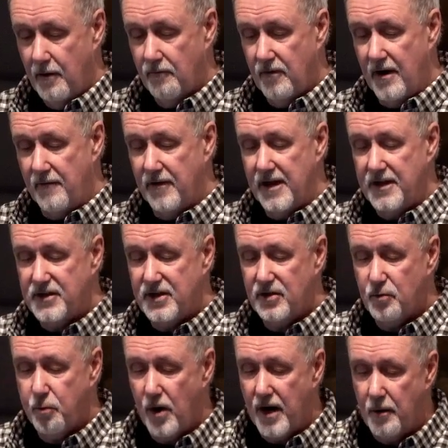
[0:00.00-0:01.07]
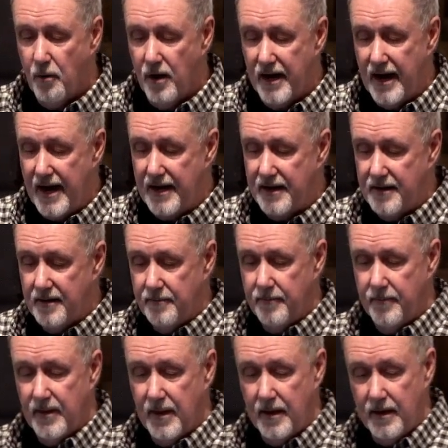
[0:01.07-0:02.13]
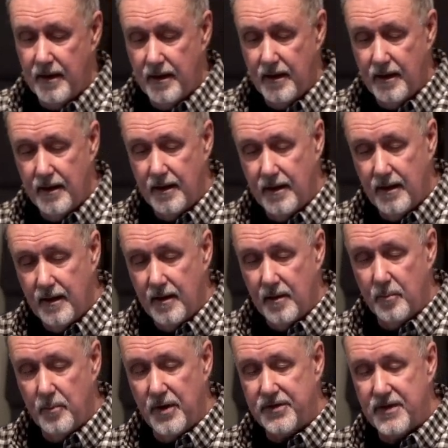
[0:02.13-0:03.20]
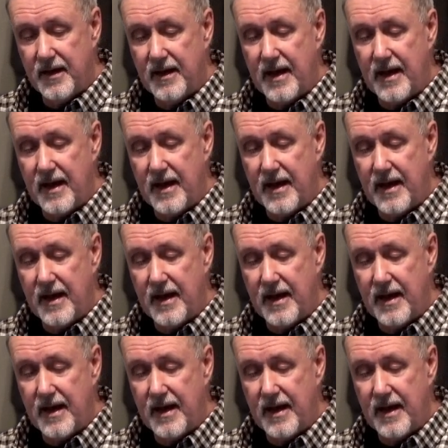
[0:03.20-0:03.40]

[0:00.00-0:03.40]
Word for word: Revelation 21 8. But the